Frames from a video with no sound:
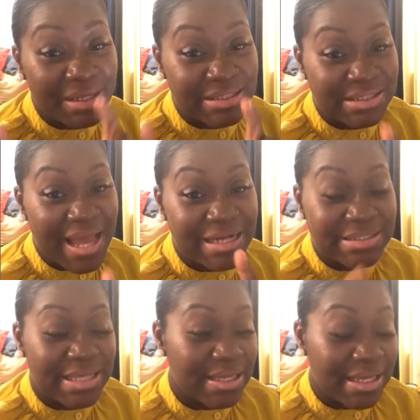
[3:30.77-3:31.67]
Because that
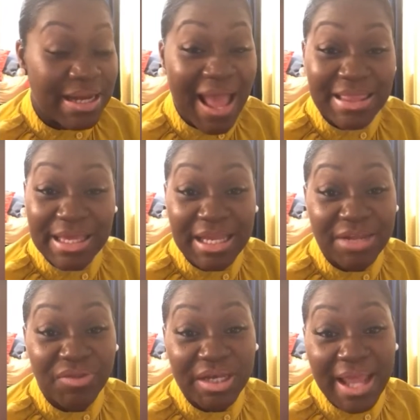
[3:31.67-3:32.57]
is it at the
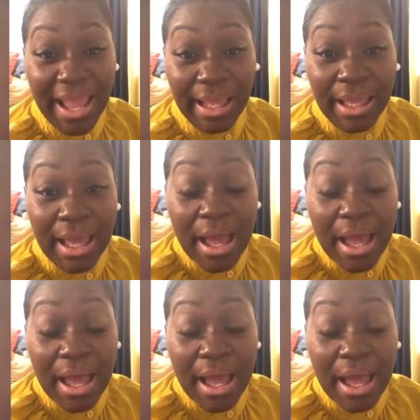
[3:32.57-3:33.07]
end of the day.